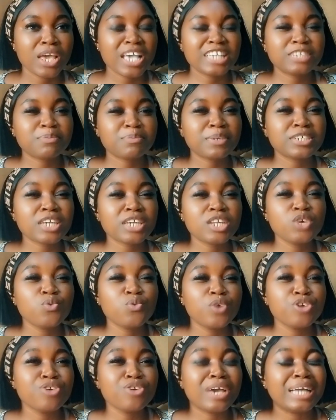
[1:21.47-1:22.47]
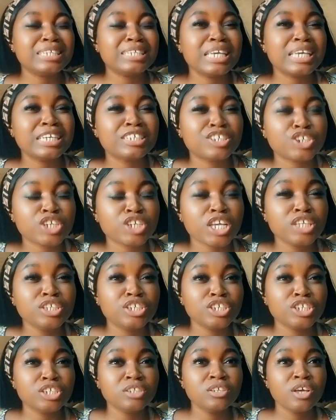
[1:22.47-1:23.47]
especially when you are
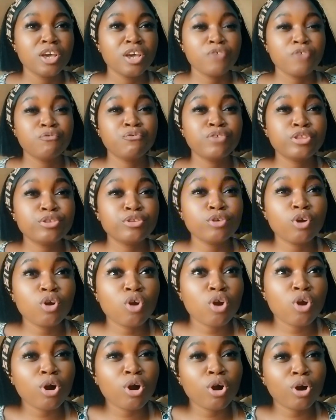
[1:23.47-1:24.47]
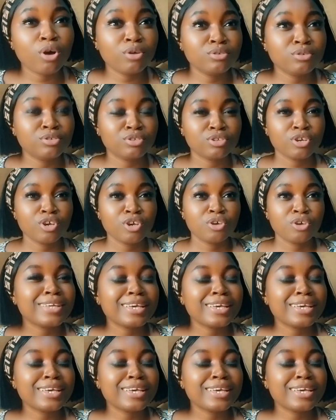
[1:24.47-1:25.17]
exchanging video calls,